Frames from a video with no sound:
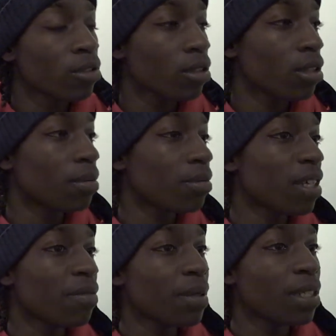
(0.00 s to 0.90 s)
sure um,
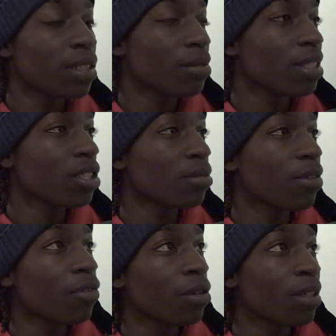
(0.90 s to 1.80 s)
they've been in this position
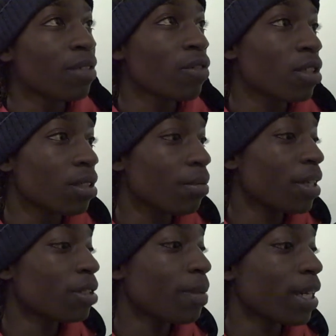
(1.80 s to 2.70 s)
before where they've lost and
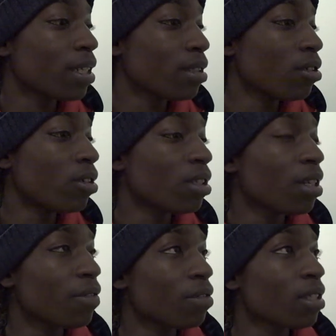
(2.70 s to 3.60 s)
bounced back and gotten
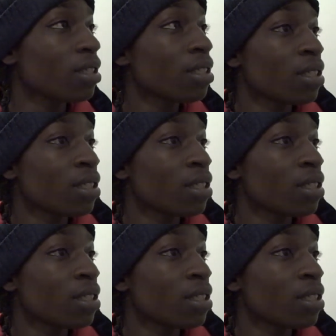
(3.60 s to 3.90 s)
another run.